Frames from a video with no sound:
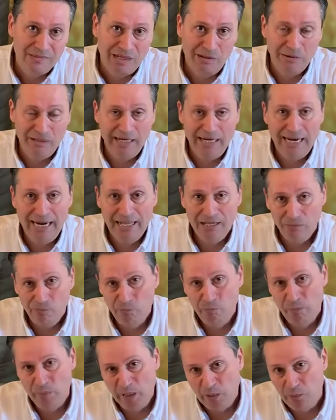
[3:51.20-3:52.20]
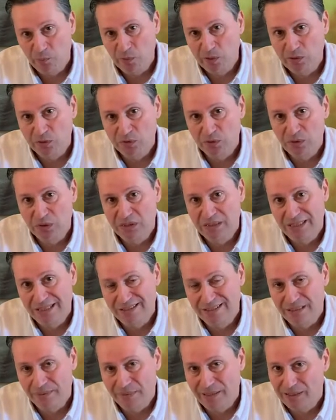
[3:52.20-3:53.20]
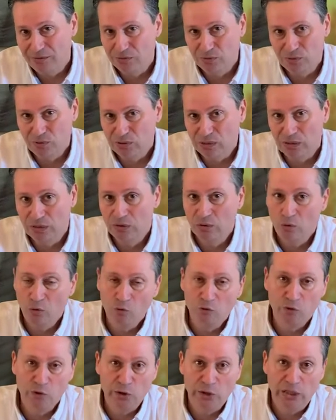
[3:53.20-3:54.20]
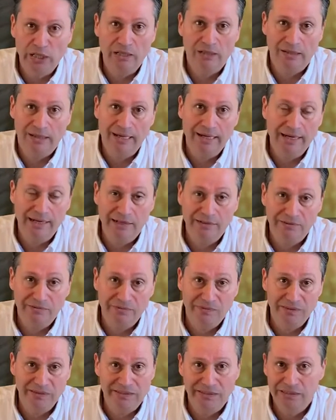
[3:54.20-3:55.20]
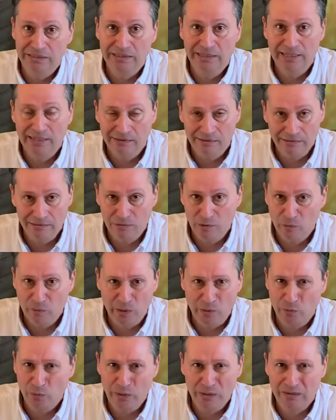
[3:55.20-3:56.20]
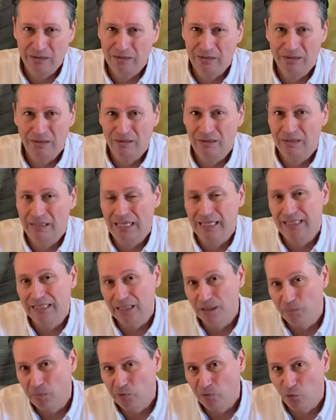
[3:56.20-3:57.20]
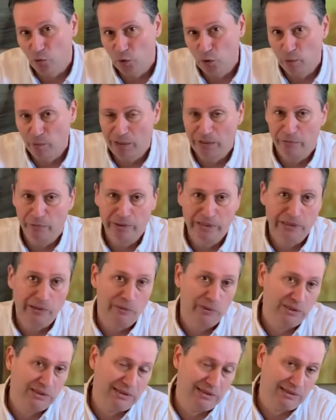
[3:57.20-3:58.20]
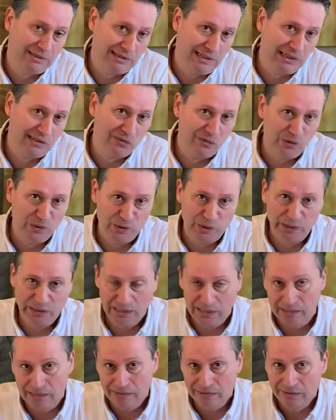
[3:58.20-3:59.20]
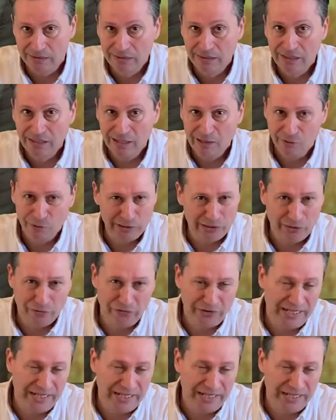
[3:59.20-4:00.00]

I want to help people, to teach them how to start over their life when they're down, no matter what they did before, no matter whether they were successful or not, what their